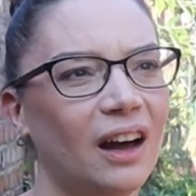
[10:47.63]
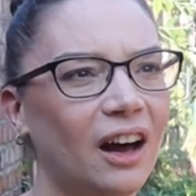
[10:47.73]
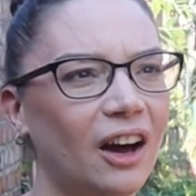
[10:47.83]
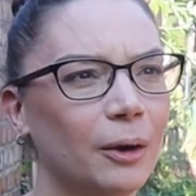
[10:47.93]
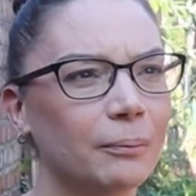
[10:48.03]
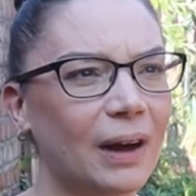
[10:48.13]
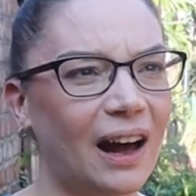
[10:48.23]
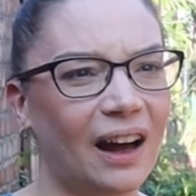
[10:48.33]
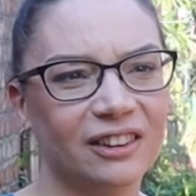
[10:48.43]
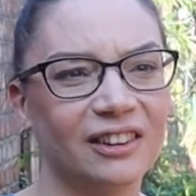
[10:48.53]

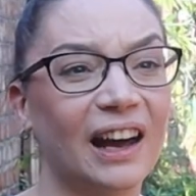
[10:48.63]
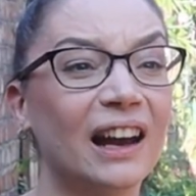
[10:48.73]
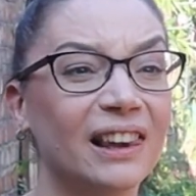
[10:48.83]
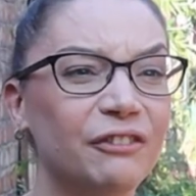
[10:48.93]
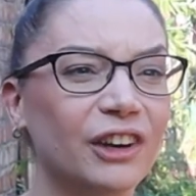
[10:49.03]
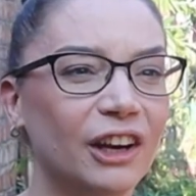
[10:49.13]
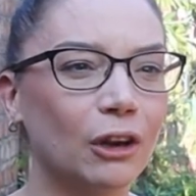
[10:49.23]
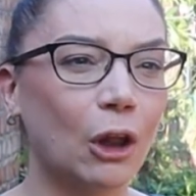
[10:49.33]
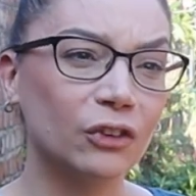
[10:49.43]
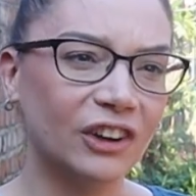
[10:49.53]
As I say, I lived here
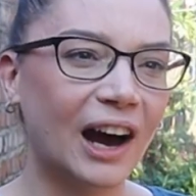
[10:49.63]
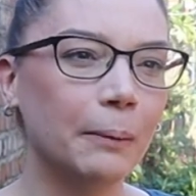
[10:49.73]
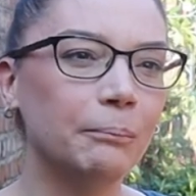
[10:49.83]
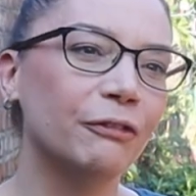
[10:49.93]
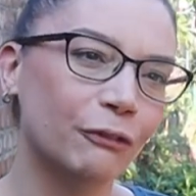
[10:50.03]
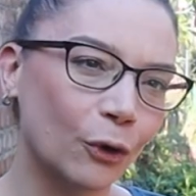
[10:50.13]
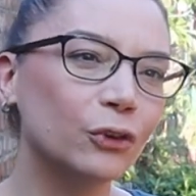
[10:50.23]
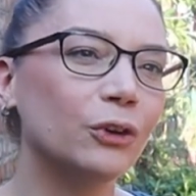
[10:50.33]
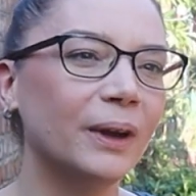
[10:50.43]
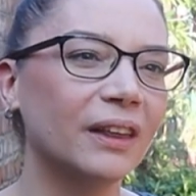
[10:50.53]
a long time
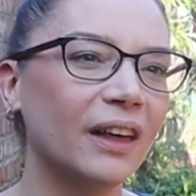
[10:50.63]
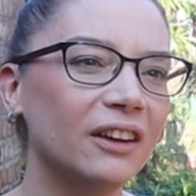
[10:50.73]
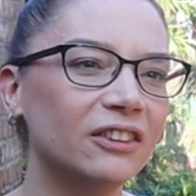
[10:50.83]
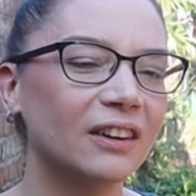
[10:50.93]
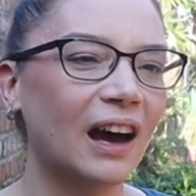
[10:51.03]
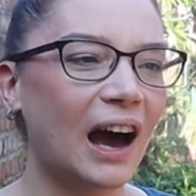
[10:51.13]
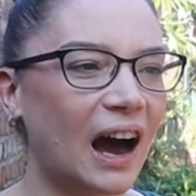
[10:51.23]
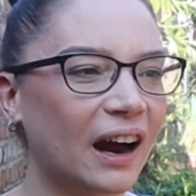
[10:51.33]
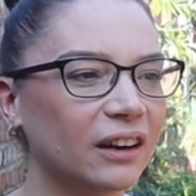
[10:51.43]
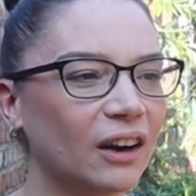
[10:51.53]
before doing this
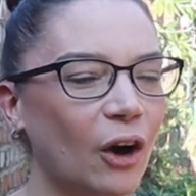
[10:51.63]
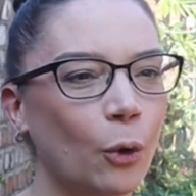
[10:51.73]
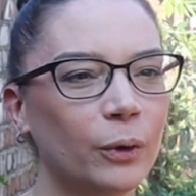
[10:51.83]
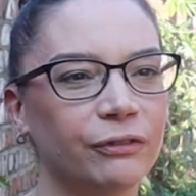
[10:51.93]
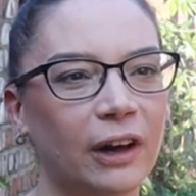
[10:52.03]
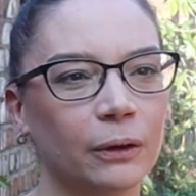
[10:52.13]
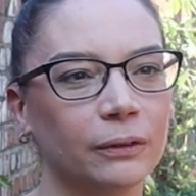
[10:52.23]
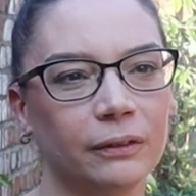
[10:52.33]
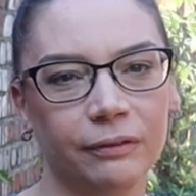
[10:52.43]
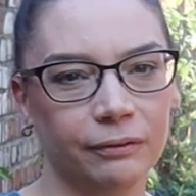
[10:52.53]
and always felt,